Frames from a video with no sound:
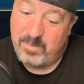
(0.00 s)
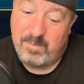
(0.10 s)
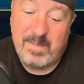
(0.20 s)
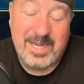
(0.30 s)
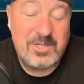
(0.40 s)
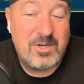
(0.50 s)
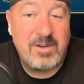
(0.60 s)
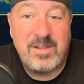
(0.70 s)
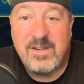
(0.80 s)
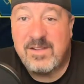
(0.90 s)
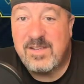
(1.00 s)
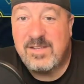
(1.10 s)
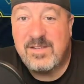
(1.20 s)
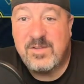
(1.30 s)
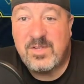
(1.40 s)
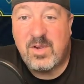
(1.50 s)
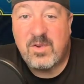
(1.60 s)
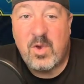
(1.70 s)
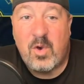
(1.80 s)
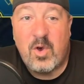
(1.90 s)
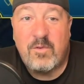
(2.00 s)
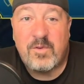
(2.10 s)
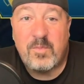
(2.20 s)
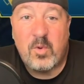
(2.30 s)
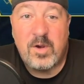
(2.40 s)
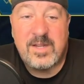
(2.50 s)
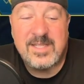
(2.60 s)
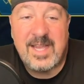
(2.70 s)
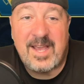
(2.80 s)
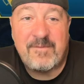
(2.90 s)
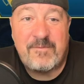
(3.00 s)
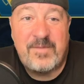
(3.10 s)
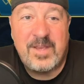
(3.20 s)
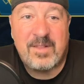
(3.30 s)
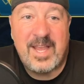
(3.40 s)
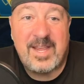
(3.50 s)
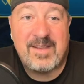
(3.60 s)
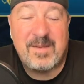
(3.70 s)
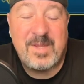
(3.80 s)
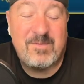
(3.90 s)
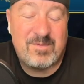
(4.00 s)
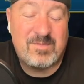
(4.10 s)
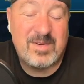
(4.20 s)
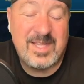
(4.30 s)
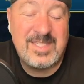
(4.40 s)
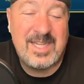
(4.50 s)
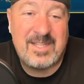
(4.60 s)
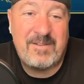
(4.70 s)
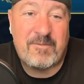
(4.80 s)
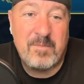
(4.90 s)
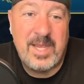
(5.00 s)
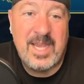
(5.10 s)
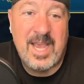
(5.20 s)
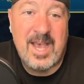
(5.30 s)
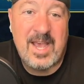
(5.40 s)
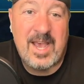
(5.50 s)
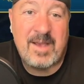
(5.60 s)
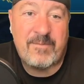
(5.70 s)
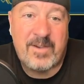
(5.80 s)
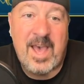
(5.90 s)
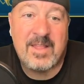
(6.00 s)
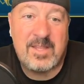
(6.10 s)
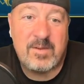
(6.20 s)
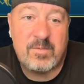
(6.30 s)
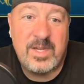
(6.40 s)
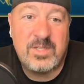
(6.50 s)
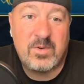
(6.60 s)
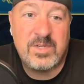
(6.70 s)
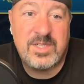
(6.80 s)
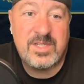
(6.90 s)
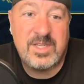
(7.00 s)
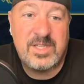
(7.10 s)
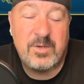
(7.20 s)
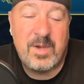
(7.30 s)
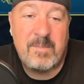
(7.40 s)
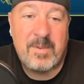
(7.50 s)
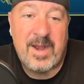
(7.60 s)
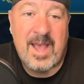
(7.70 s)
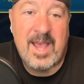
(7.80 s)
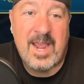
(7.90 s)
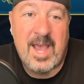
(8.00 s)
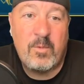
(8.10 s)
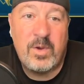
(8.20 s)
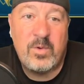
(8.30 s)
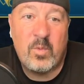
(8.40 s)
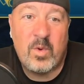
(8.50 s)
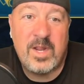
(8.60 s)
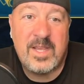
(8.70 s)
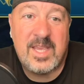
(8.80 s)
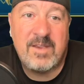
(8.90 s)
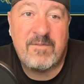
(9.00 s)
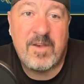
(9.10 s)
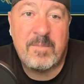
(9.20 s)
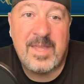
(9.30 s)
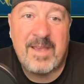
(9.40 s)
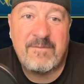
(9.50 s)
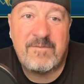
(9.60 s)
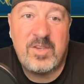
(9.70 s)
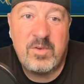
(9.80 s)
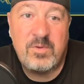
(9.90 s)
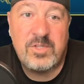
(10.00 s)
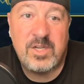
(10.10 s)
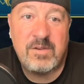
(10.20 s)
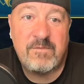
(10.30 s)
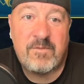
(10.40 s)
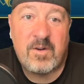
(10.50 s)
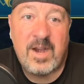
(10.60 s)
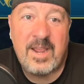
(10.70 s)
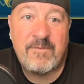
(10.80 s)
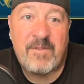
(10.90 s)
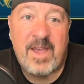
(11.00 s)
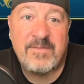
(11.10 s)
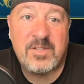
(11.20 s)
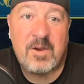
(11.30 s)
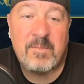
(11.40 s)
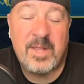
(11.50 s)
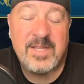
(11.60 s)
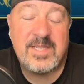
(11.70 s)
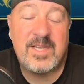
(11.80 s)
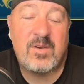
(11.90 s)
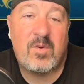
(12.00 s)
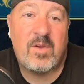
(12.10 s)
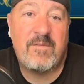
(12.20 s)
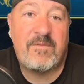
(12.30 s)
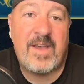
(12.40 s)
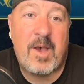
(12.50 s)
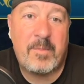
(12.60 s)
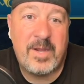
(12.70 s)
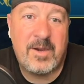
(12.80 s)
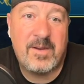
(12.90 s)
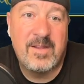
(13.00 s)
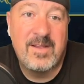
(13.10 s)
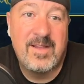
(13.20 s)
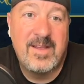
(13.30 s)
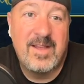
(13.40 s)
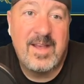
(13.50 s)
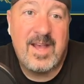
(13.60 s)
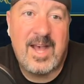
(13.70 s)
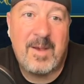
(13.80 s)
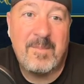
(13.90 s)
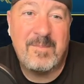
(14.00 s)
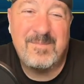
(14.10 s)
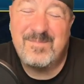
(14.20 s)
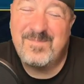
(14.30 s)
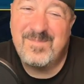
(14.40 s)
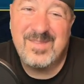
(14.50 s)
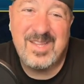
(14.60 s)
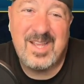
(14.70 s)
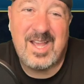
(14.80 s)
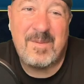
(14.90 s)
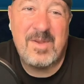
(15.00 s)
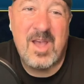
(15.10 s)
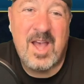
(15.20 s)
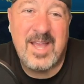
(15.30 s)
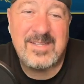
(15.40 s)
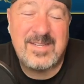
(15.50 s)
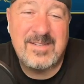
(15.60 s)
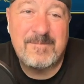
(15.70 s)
make sure you don't go overboard, because I feel like, I mean, realistically for me, I've got the resources to do it, but I wouldn't want to give up that fusion for a 5-star blessing on Foulbeard. I'm not